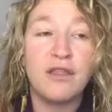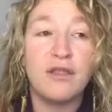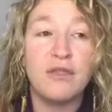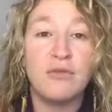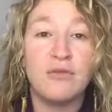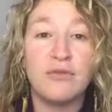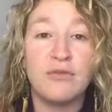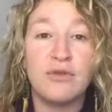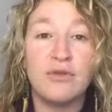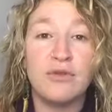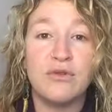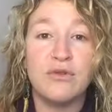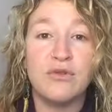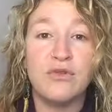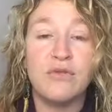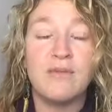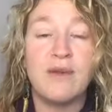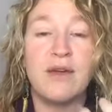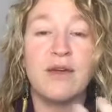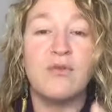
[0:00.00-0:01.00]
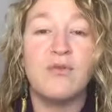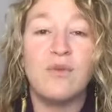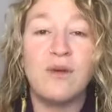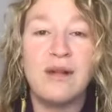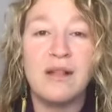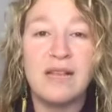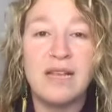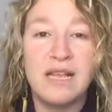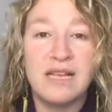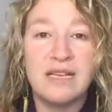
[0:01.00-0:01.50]
through my
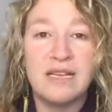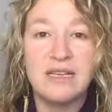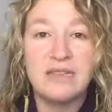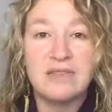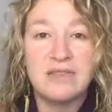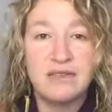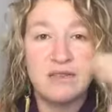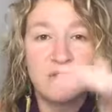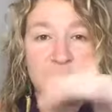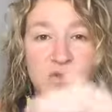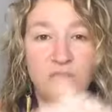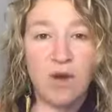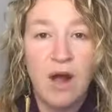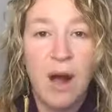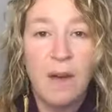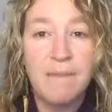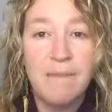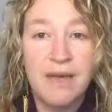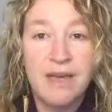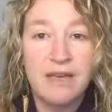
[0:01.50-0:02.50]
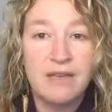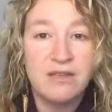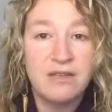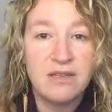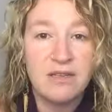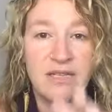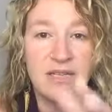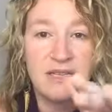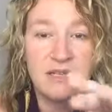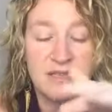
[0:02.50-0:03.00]
willingness to drop
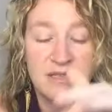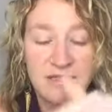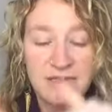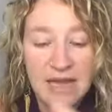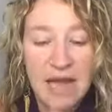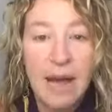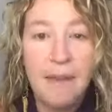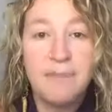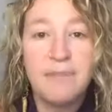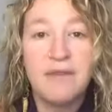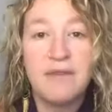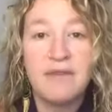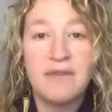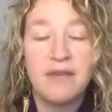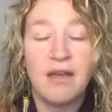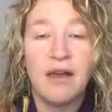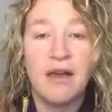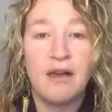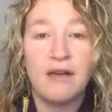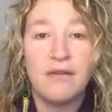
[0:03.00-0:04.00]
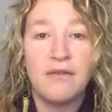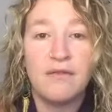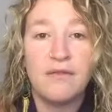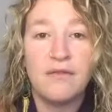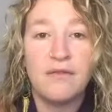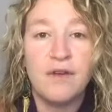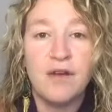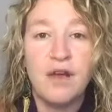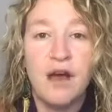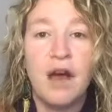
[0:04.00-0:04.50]
into these depths of